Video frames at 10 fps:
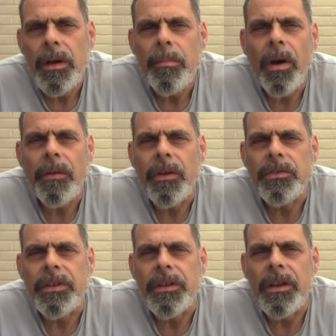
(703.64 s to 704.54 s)
By
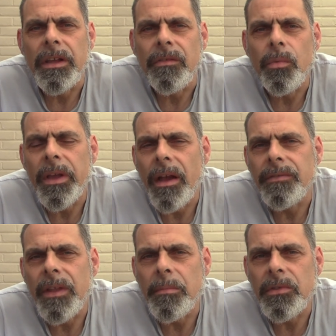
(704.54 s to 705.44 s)
voting Leave, we
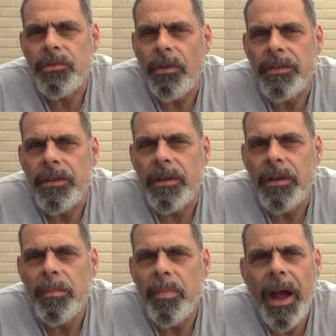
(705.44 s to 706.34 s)
have demonstrated,
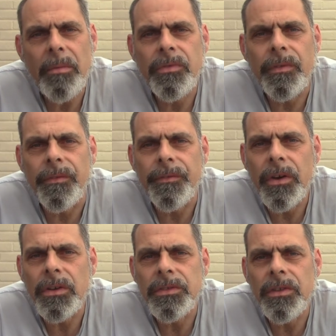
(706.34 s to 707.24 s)
perhaps for the
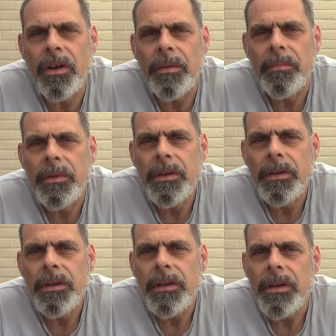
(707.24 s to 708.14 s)
first time,
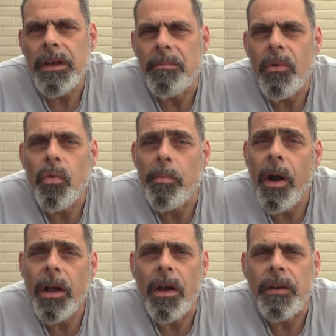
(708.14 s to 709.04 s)
in all
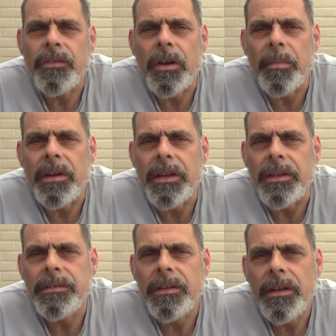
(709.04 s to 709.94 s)
my lifetime at
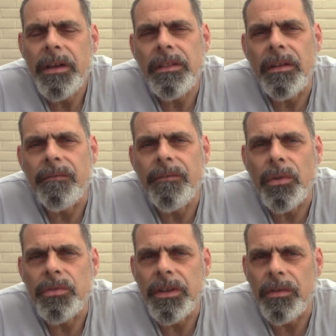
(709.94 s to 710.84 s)
least, that
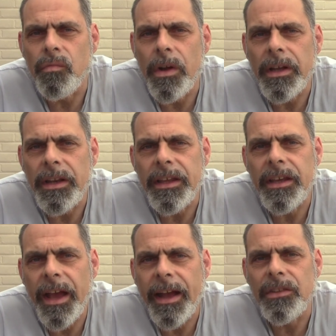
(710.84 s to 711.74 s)
voting really
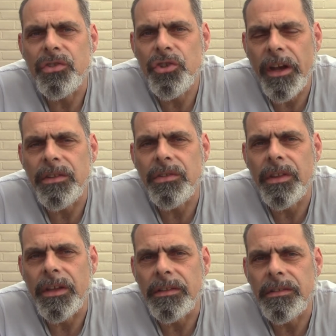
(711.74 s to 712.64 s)
can change
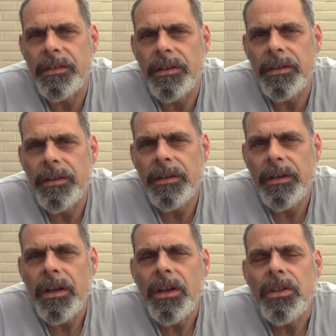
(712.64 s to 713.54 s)
things.
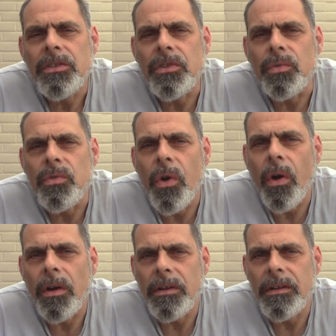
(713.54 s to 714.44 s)
Do
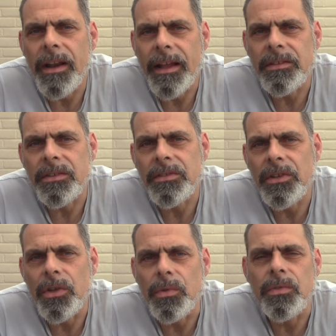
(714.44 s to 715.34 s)
not let us
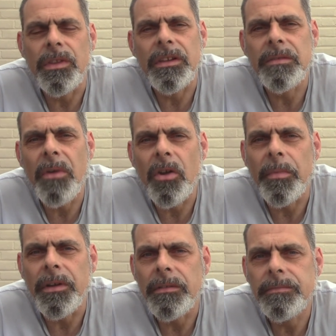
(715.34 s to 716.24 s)
lose this
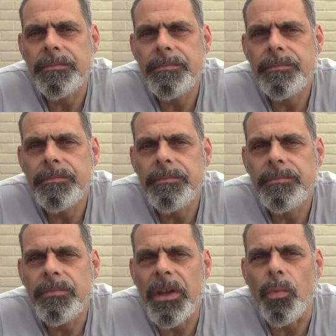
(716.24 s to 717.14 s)
moment.
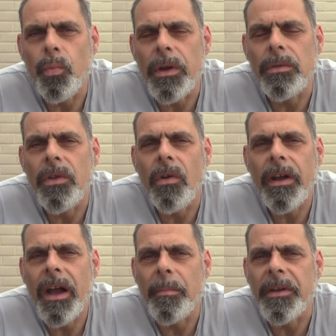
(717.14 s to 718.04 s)
It will not
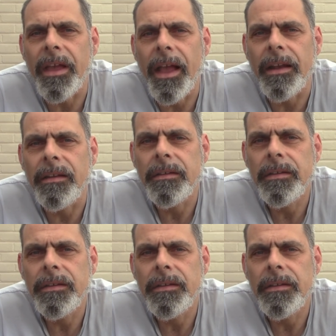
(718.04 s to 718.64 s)
come again.